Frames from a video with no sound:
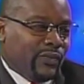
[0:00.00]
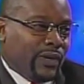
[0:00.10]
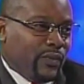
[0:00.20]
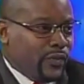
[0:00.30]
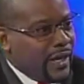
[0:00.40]

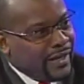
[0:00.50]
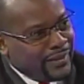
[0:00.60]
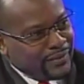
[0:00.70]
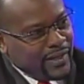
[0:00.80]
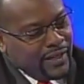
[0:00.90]
Why?
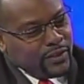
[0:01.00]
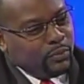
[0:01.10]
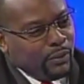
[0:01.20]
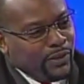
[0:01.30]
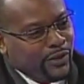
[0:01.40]
You're
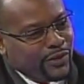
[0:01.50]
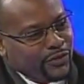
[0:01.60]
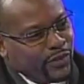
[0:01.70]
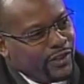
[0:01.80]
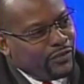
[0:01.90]
probably looking
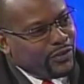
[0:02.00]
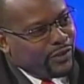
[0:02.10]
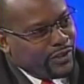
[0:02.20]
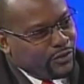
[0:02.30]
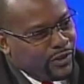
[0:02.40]
for love in all
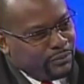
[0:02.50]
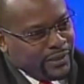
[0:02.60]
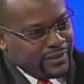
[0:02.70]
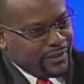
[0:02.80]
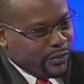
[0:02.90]
the wrong
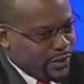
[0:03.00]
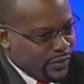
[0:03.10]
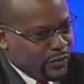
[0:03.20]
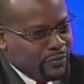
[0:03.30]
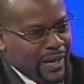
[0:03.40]
places, which is, my